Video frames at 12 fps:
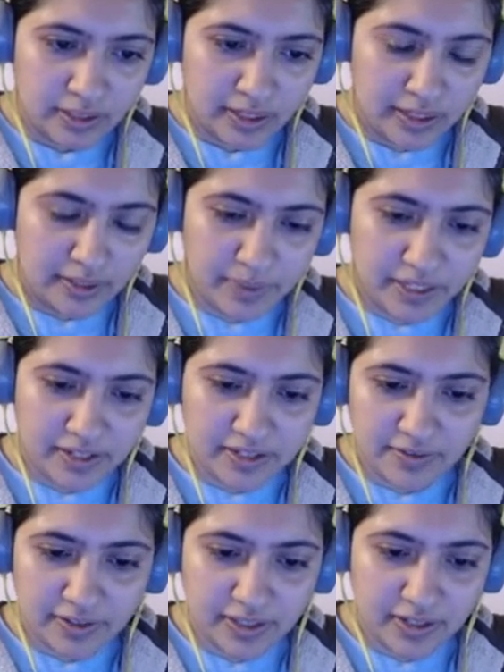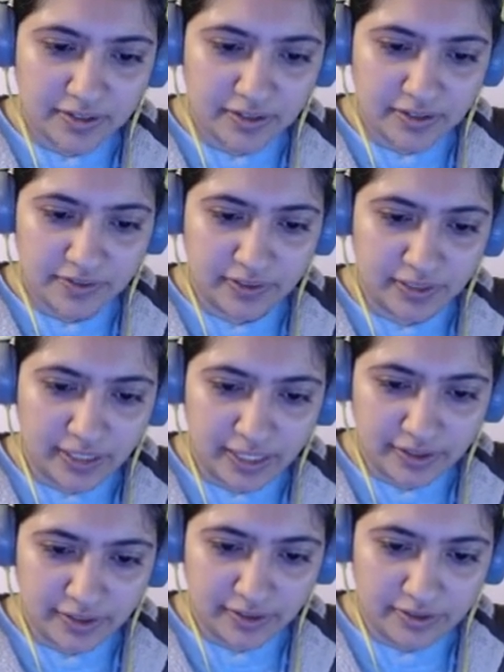And because everything's on different
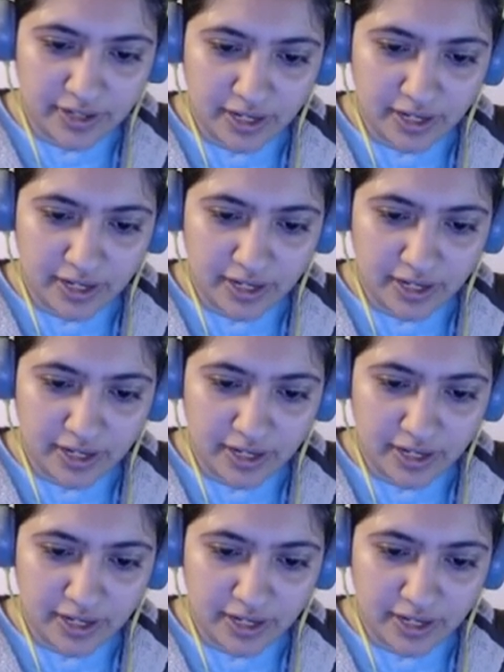layers,